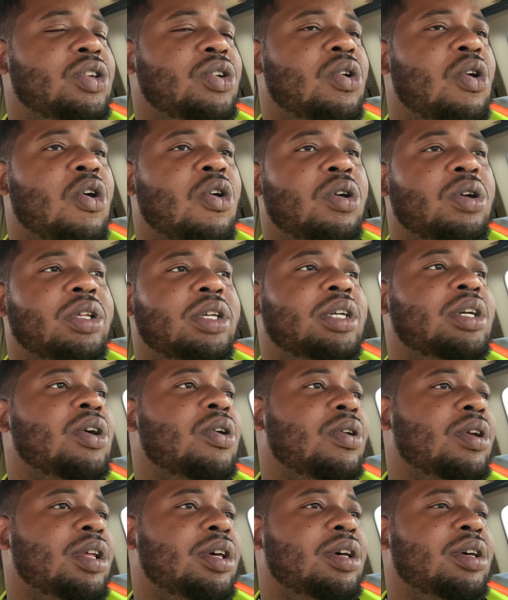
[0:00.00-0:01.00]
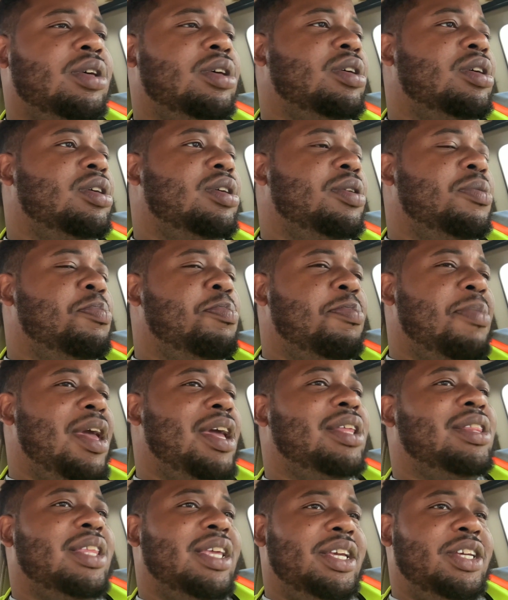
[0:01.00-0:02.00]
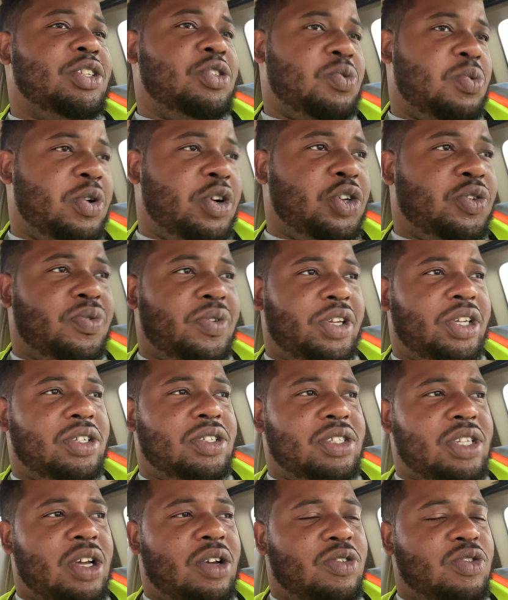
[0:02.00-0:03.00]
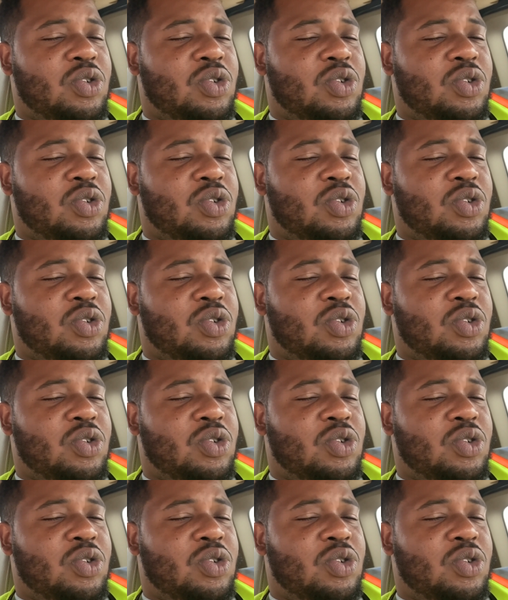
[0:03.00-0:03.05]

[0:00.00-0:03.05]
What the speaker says: You're only gonna make things worse for yourself.